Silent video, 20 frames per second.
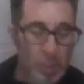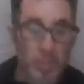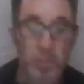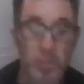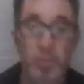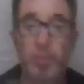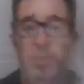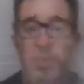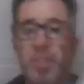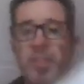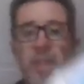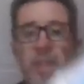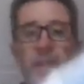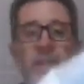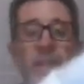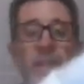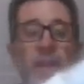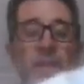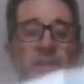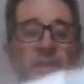
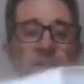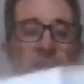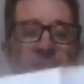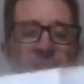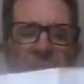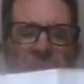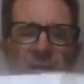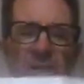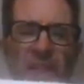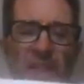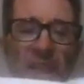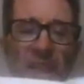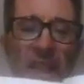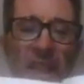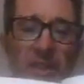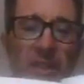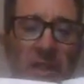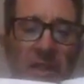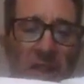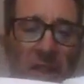USANA Health Sciences
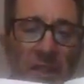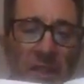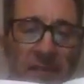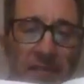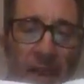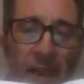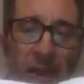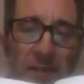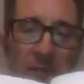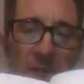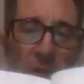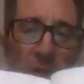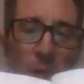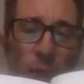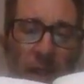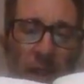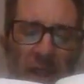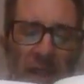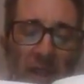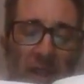has the 5-star
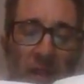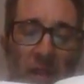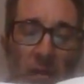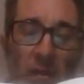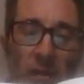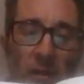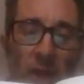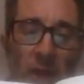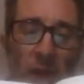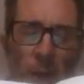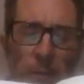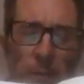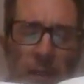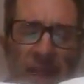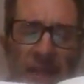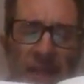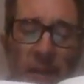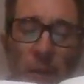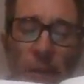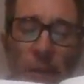rating,
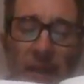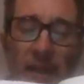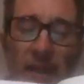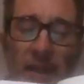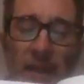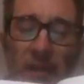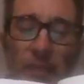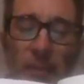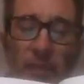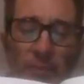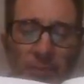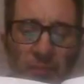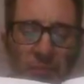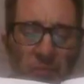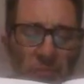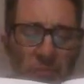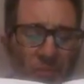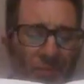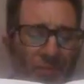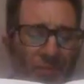platinum rating,
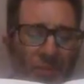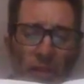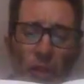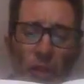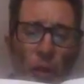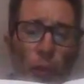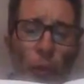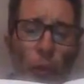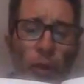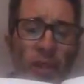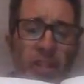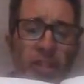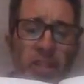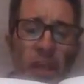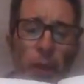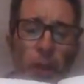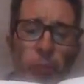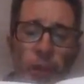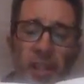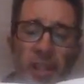one of the
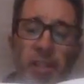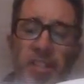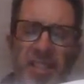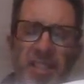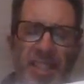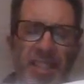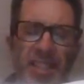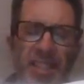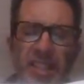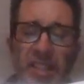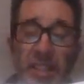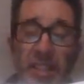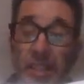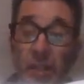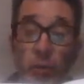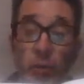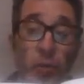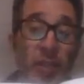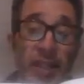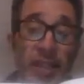top ratings, and as I said,
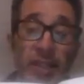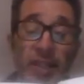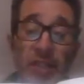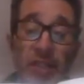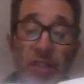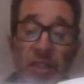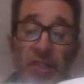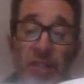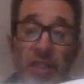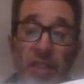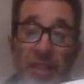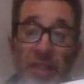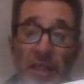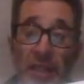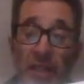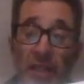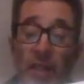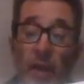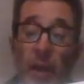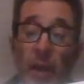it's really not easy to get
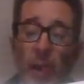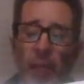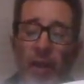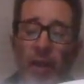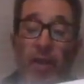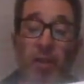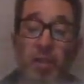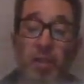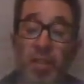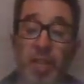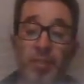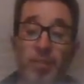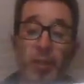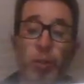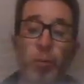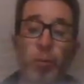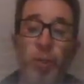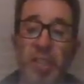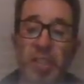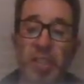that. You have to
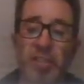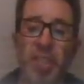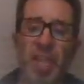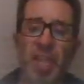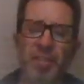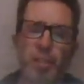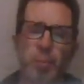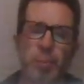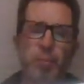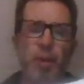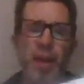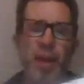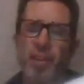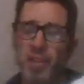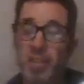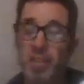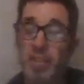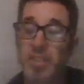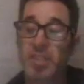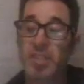agree to have your
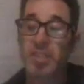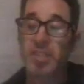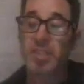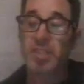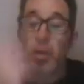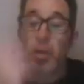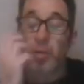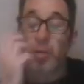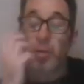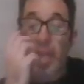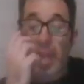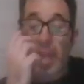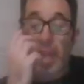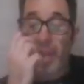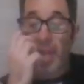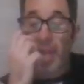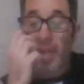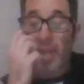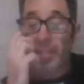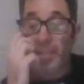products sent out,
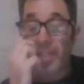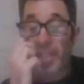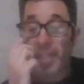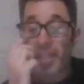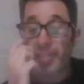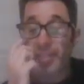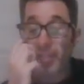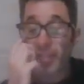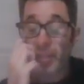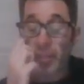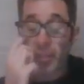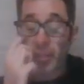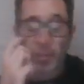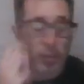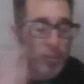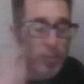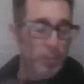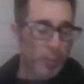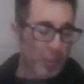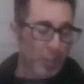have it tested in a
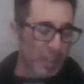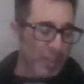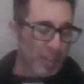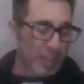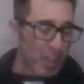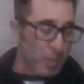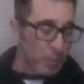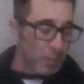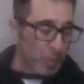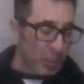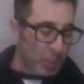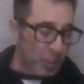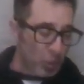third-party lab.